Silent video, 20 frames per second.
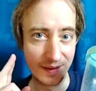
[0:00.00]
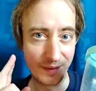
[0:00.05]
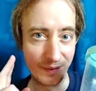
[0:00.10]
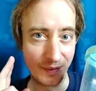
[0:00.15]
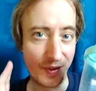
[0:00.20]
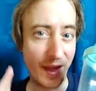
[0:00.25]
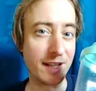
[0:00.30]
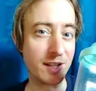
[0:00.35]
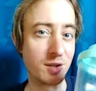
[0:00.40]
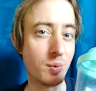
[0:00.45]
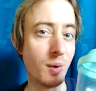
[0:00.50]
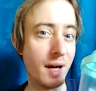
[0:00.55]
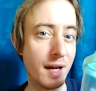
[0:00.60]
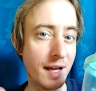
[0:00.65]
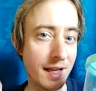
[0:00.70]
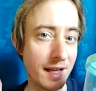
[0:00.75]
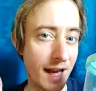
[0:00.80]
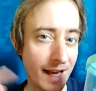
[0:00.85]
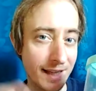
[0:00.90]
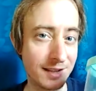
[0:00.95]
That's why
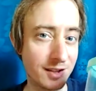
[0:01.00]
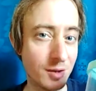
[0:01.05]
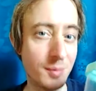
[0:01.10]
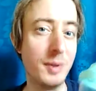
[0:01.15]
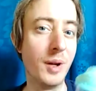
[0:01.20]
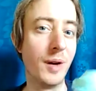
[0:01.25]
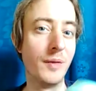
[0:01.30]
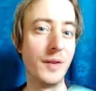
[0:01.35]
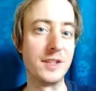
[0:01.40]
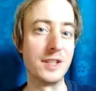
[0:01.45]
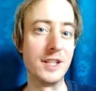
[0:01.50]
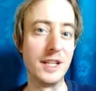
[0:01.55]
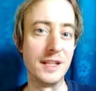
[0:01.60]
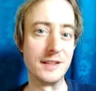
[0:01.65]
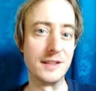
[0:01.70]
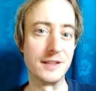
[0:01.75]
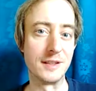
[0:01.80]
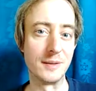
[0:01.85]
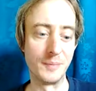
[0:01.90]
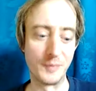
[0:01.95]
it has to be on this
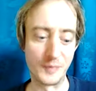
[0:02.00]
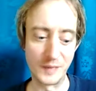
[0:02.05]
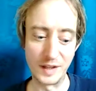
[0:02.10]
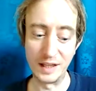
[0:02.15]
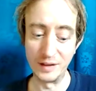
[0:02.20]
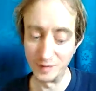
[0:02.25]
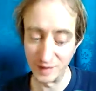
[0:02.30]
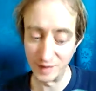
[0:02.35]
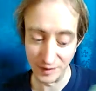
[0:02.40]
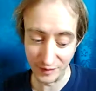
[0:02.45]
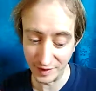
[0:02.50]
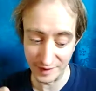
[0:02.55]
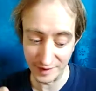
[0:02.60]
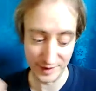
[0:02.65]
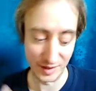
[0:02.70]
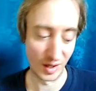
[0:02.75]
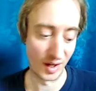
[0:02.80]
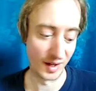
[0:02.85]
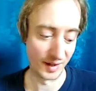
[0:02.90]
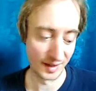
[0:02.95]
list, even if it's
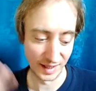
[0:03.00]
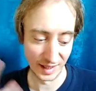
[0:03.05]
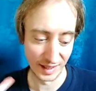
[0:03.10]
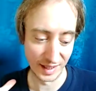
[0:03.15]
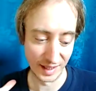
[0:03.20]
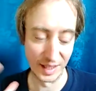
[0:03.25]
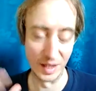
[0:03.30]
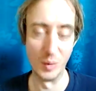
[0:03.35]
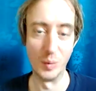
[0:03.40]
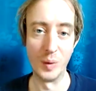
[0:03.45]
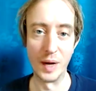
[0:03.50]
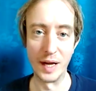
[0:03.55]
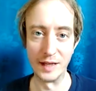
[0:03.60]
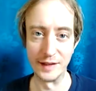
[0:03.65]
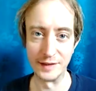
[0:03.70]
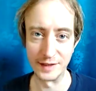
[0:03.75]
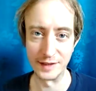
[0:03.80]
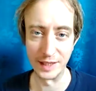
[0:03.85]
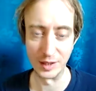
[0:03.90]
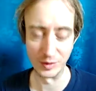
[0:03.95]
not in a way a
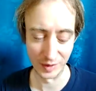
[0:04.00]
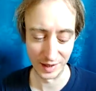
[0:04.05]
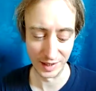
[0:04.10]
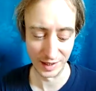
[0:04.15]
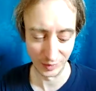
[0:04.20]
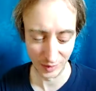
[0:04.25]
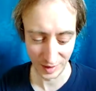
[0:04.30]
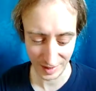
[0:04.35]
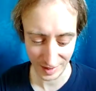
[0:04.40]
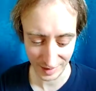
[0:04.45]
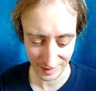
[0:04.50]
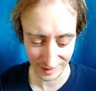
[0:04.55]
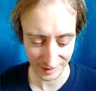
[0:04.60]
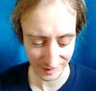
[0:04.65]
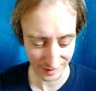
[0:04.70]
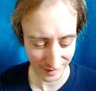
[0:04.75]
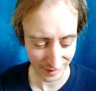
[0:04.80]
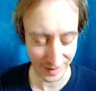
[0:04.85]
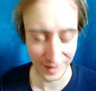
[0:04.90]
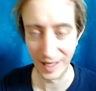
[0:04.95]
secret ingredient.
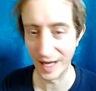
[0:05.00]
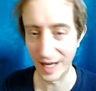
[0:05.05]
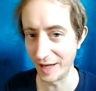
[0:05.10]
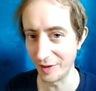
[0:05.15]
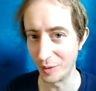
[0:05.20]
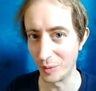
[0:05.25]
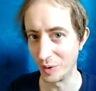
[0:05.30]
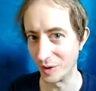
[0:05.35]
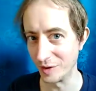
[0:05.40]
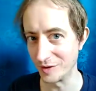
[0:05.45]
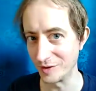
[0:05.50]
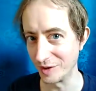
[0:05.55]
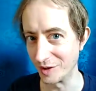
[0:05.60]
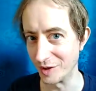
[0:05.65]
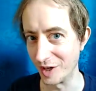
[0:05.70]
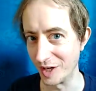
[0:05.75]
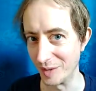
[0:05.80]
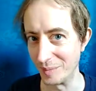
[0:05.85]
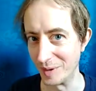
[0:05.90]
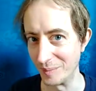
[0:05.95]
The other ones are
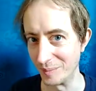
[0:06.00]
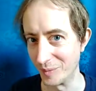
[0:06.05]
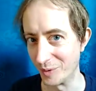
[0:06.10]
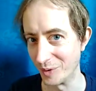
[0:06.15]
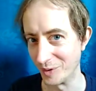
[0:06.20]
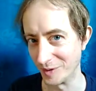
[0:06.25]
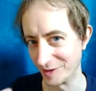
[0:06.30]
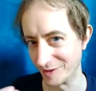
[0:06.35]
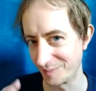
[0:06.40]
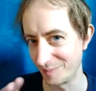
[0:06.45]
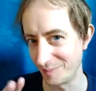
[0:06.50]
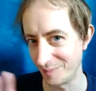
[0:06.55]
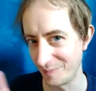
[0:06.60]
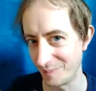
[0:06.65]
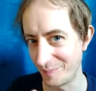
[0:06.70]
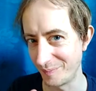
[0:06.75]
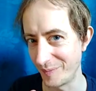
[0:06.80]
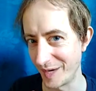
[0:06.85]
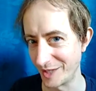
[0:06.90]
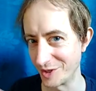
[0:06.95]
going to be more
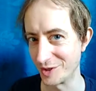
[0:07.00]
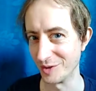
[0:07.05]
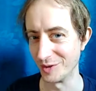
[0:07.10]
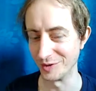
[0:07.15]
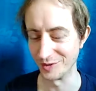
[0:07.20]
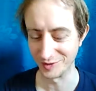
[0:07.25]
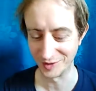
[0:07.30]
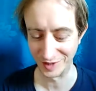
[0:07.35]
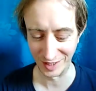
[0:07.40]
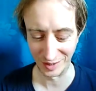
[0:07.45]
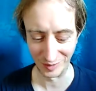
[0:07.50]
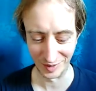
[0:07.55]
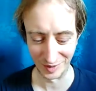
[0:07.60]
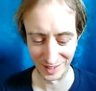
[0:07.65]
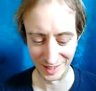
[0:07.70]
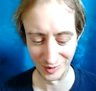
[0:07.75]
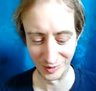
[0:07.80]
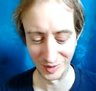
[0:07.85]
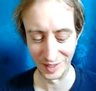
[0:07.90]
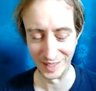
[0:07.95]
special secret
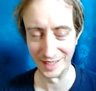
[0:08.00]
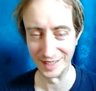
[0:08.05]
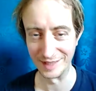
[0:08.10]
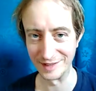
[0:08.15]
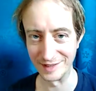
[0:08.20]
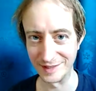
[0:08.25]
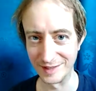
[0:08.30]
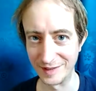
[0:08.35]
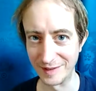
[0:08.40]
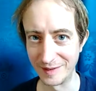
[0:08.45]
ingredients.